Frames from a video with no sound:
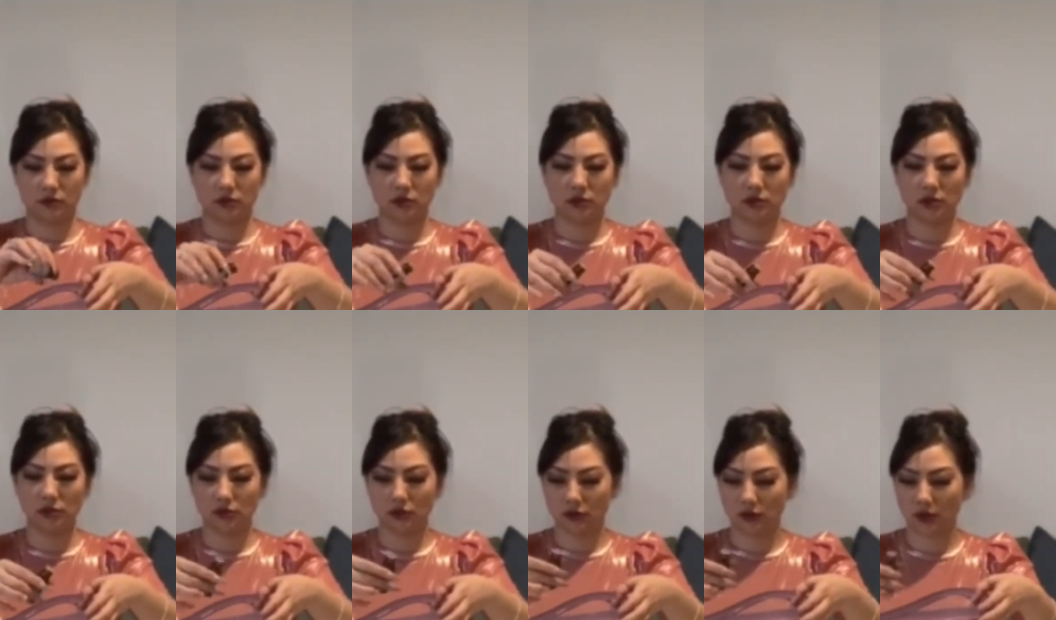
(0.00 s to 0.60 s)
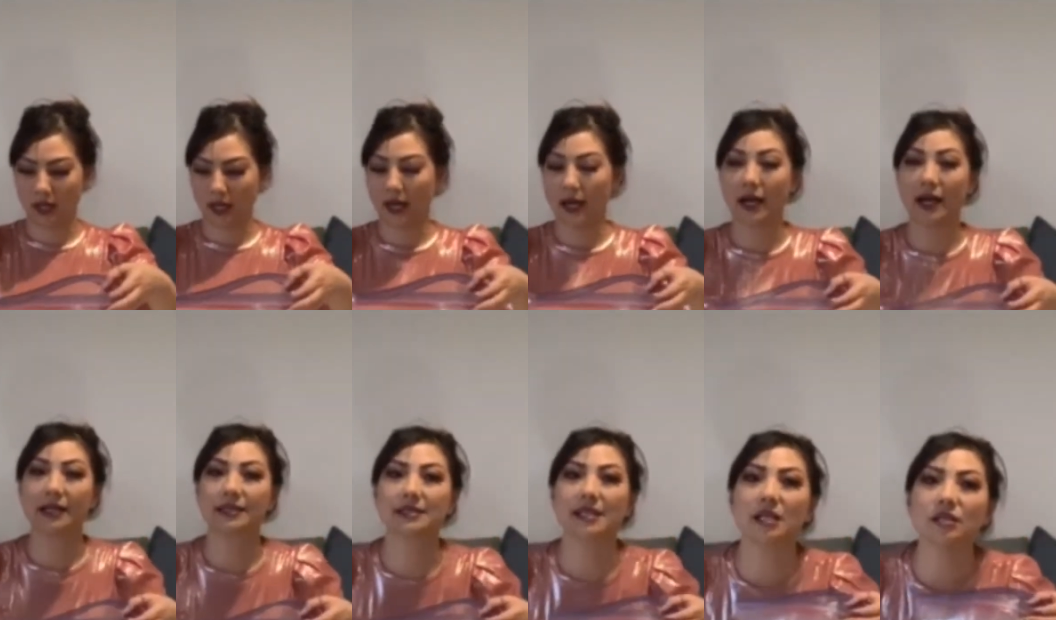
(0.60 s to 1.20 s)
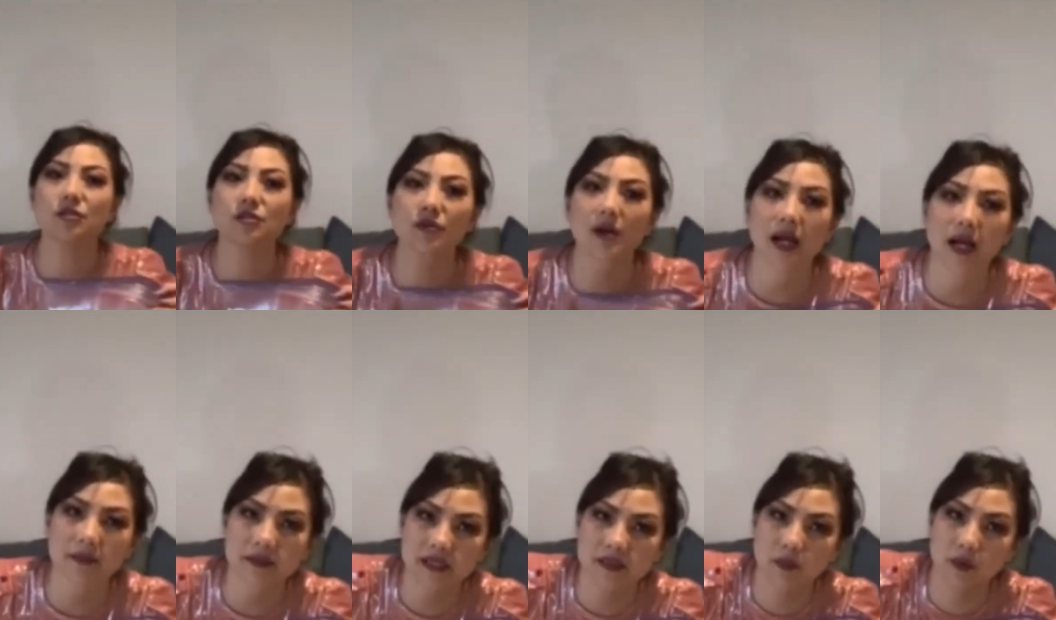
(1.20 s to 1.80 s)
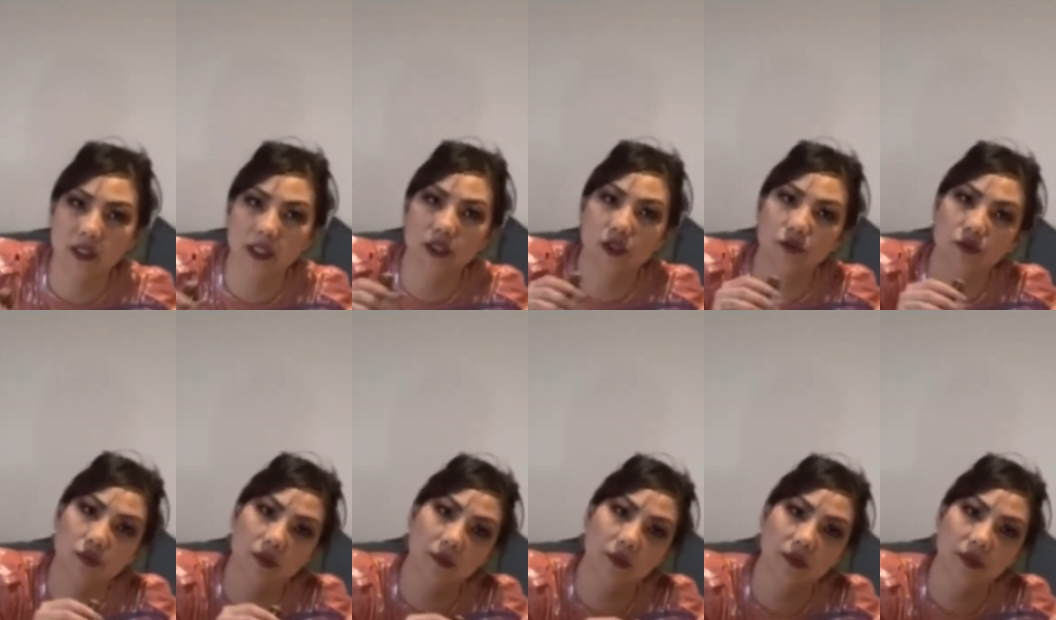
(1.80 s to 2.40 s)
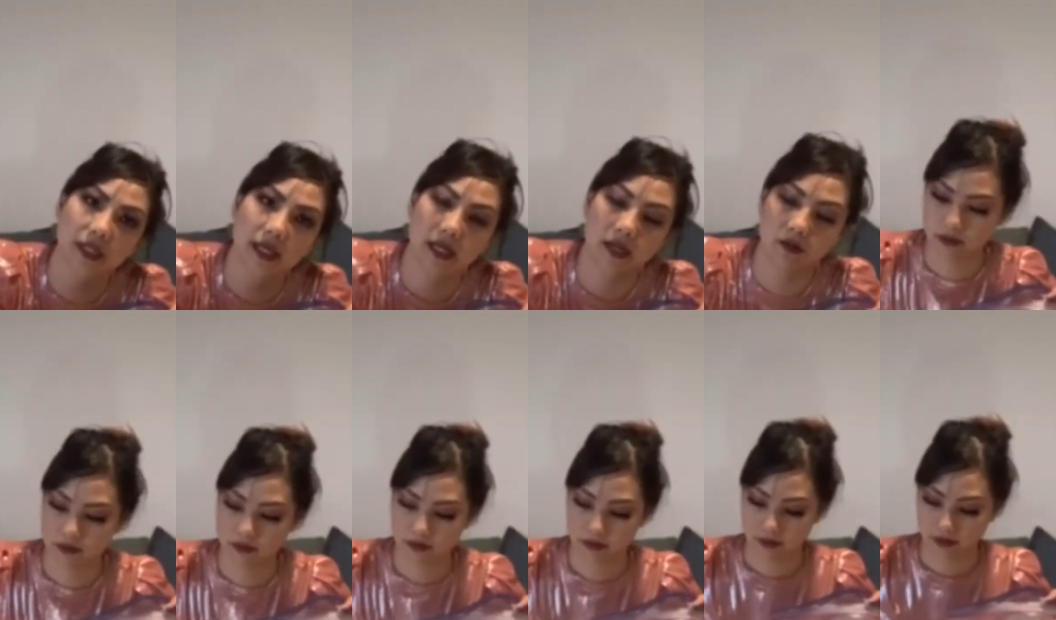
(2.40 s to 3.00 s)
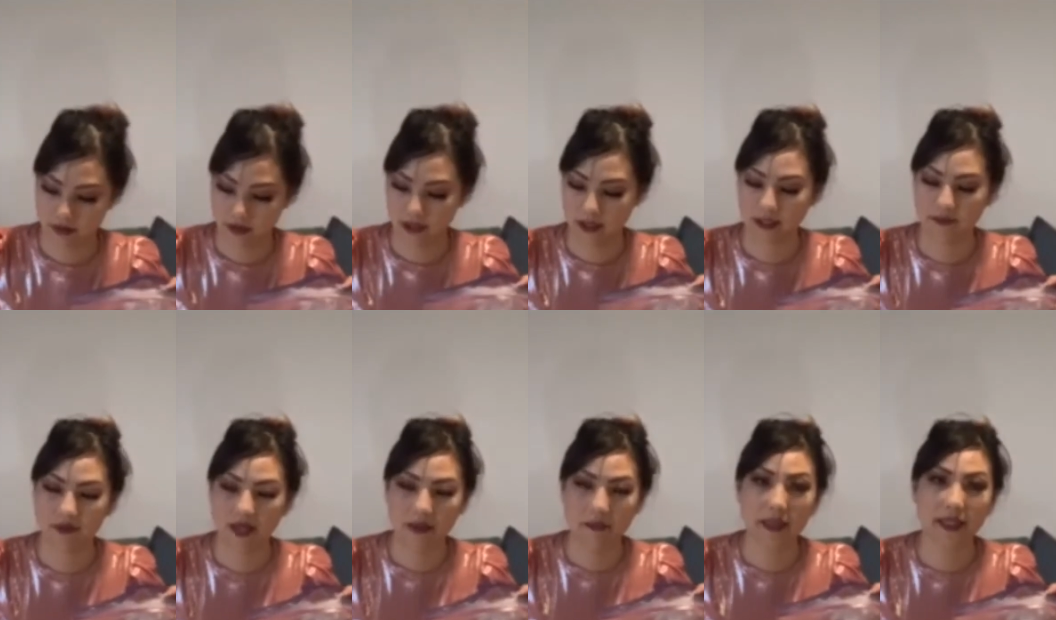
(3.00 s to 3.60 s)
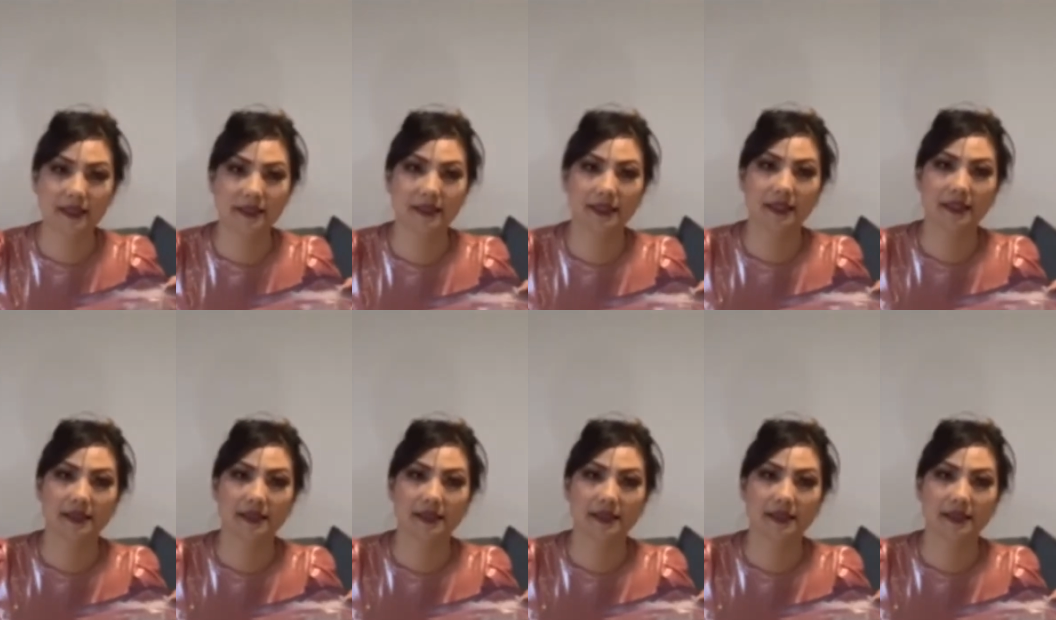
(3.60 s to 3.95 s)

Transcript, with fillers: Two. It's not drops, it's more like dribble down, if that makes any